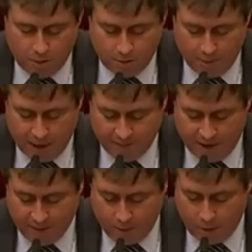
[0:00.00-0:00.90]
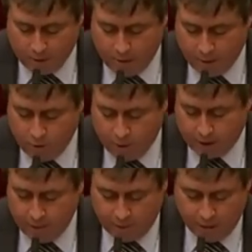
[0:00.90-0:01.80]
or they may have other ongoing
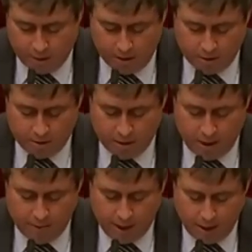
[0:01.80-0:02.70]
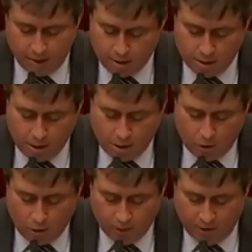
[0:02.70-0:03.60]
chronic illnesses such as diabetes
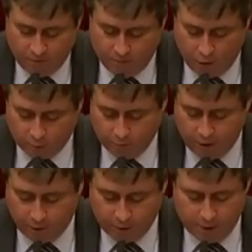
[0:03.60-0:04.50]
or live with multiple health